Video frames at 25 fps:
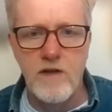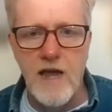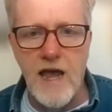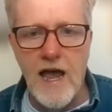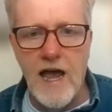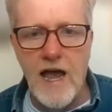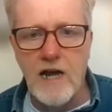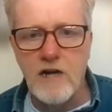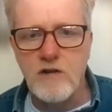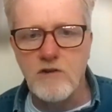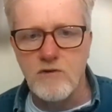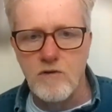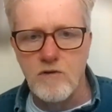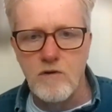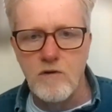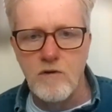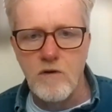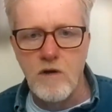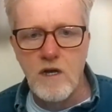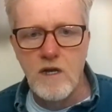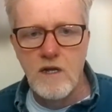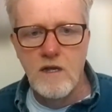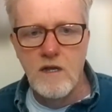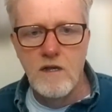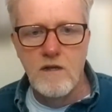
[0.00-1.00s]

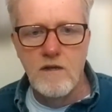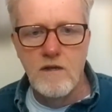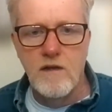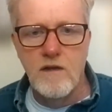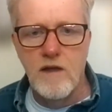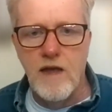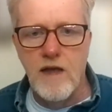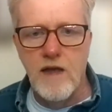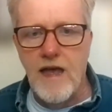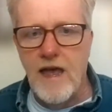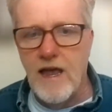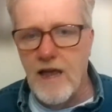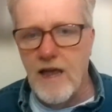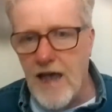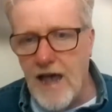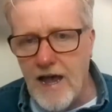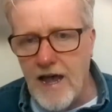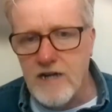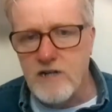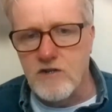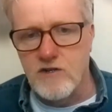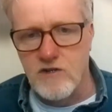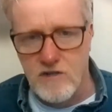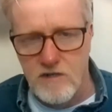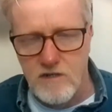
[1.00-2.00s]
actual
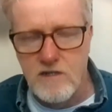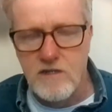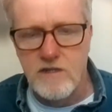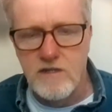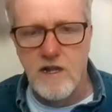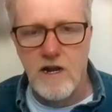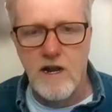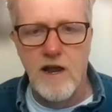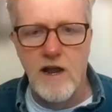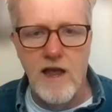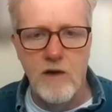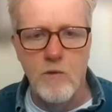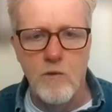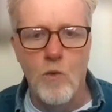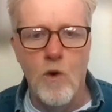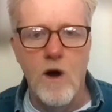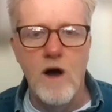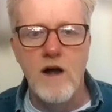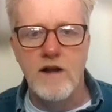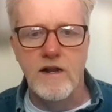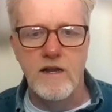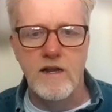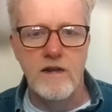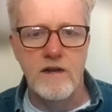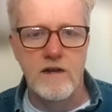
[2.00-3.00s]
actions that I had
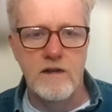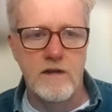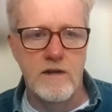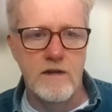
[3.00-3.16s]
wanted.